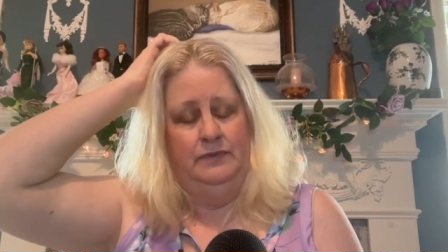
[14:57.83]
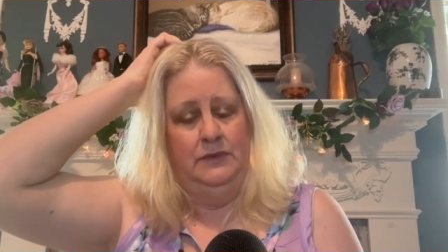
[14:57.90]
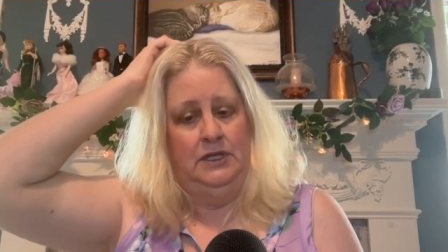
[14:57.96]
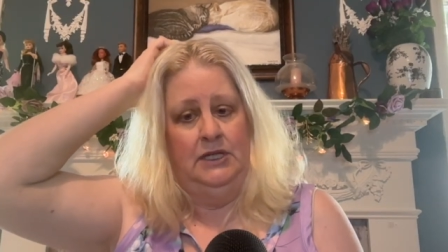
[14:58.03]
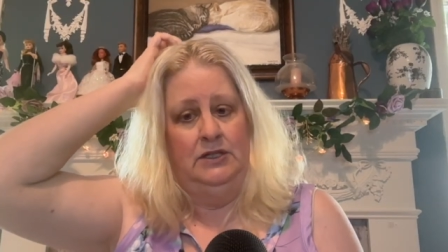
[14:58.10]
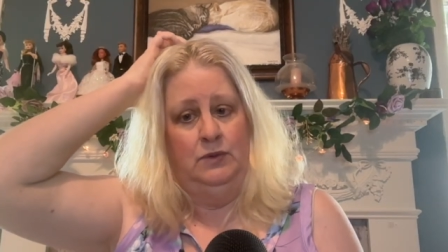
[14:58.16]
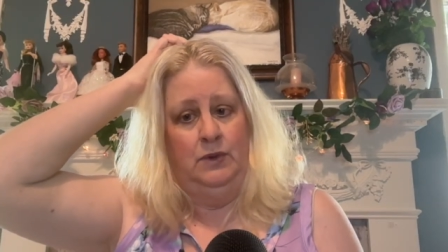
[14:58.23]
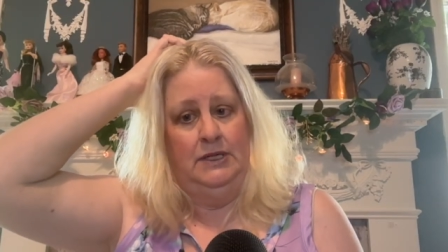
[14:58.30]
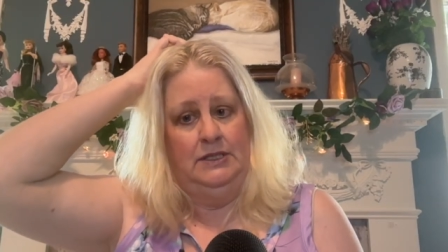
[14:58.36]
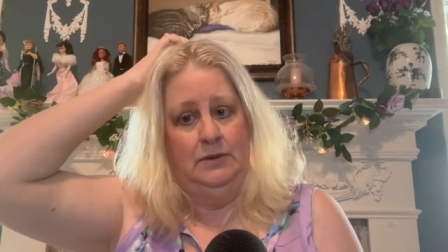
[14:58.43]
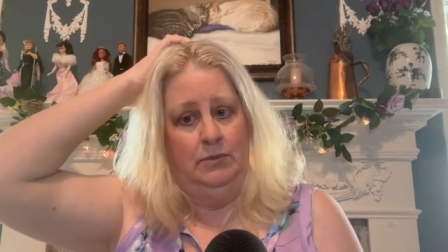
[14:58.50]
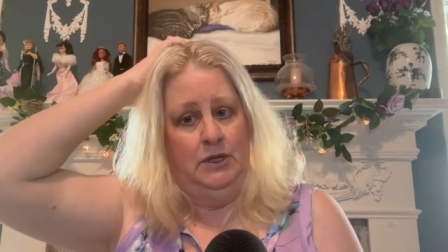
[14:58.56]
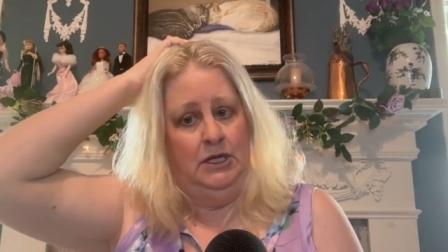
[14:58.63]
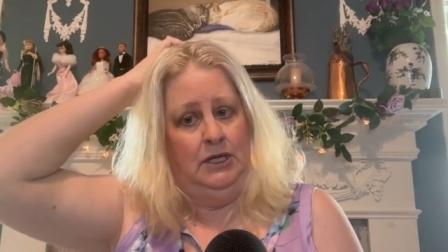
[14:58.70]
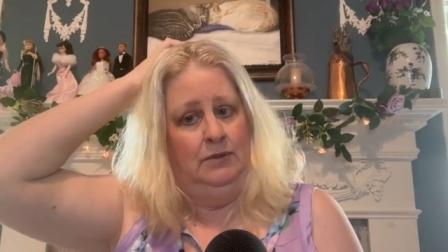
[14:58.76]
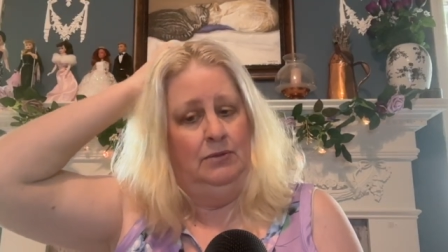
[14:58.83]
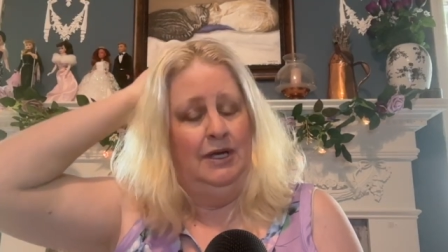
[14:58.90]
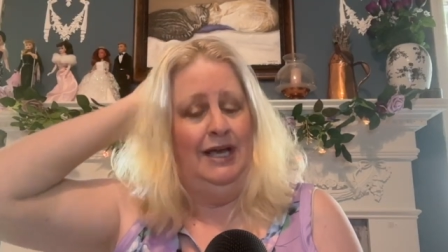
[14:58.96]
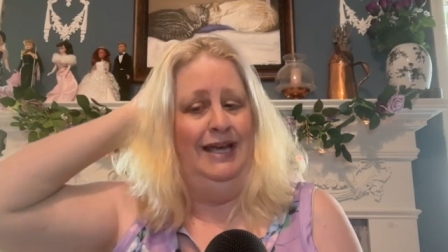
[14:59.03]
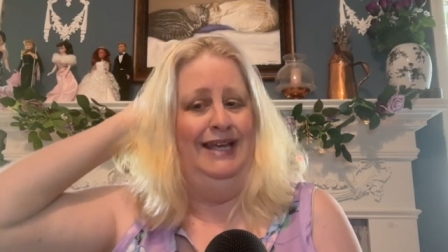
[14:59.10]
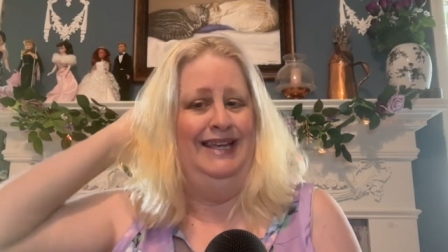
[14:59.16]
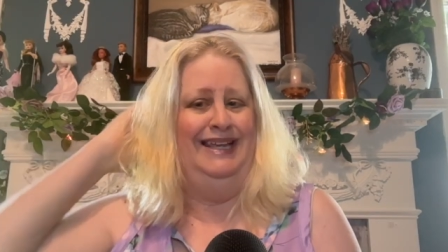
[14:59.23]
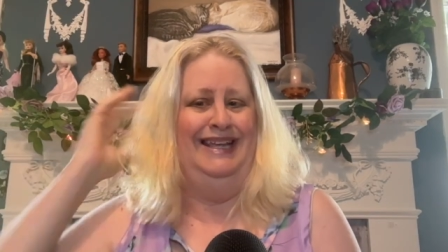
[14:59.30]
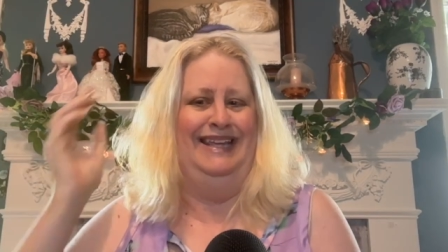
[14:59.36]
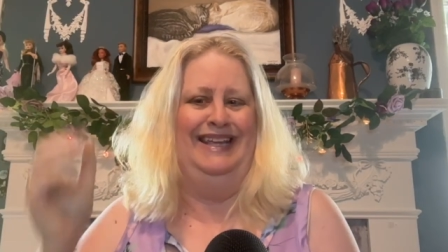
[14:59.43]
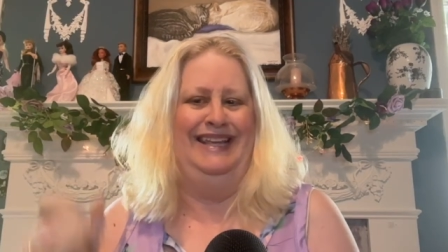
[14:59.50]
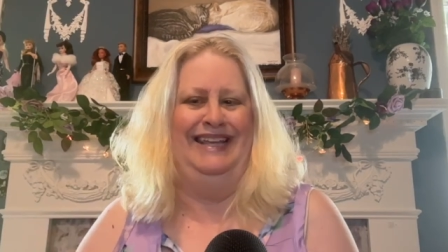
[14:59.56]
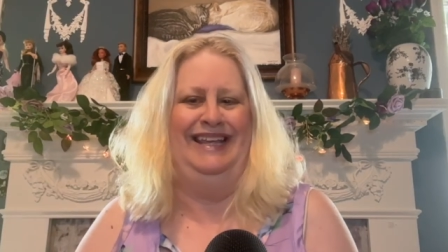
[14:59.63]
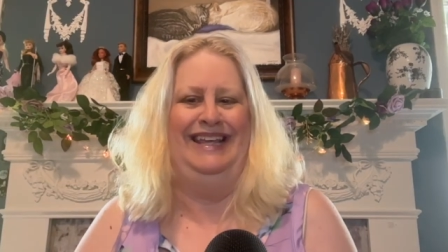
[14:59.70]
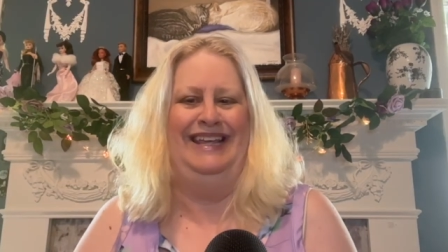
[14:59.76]
it's a waste of money.
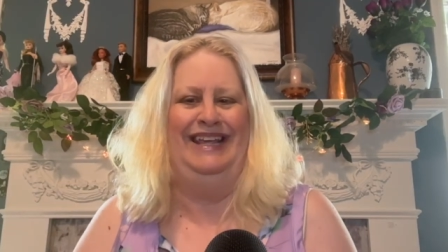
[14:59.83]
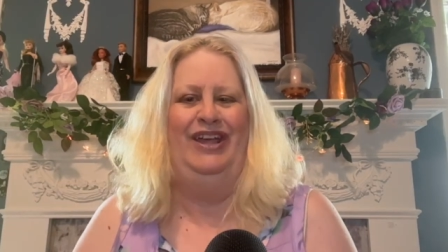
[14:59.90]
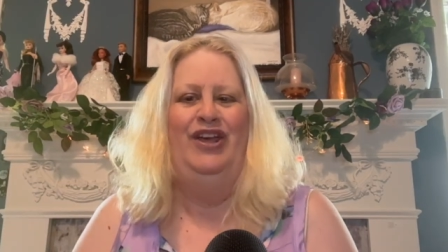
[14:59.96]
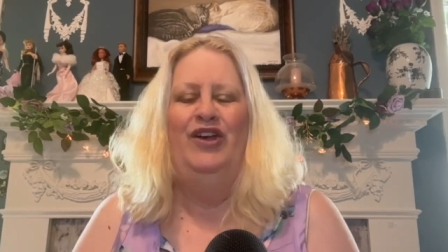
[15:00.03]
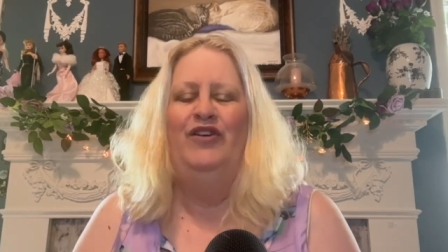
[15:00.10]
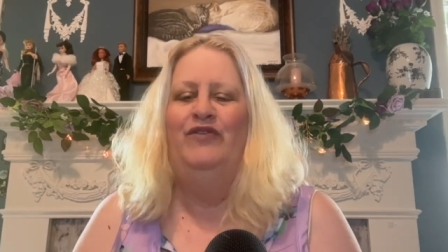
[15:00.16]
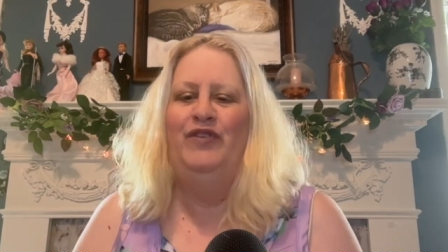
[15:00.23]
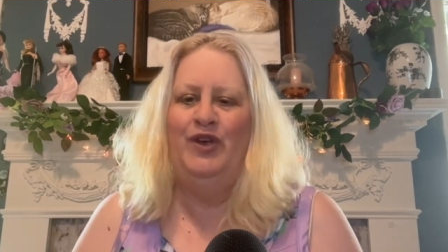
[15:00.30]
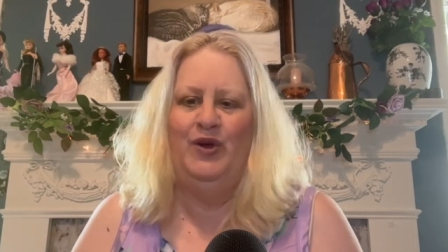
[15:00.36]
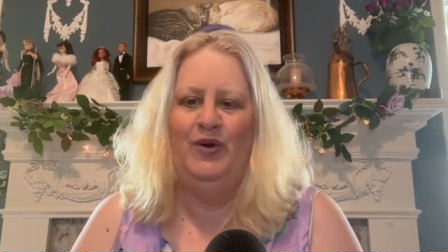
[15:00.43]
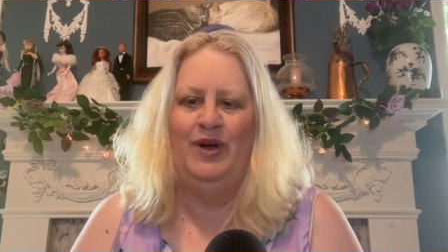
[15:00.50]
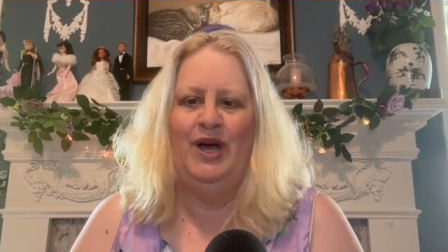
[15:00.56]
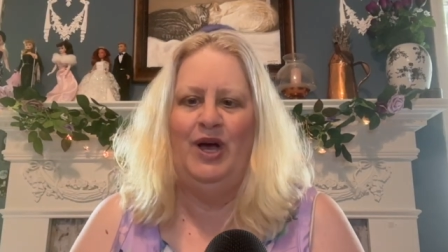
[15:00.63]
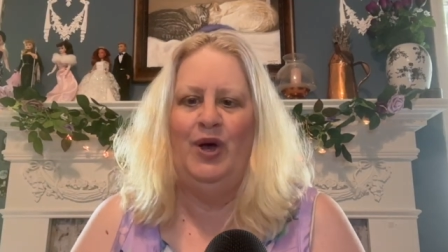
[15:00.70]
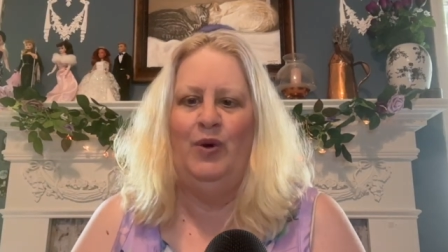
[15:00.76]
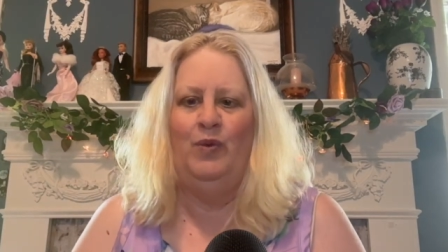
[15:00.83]
Figure out